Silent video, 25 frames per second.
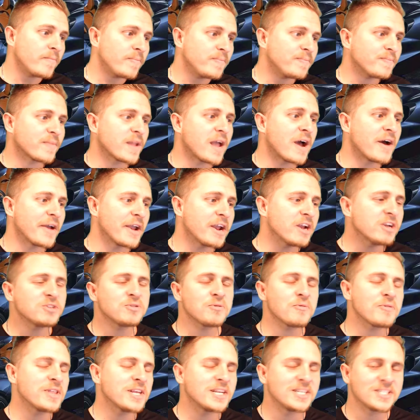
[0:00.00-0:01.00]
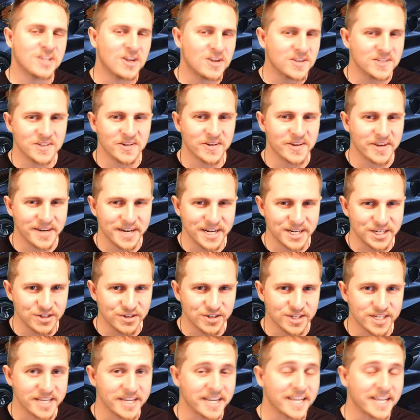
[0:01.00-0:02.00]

Now, here's where things also get interesting.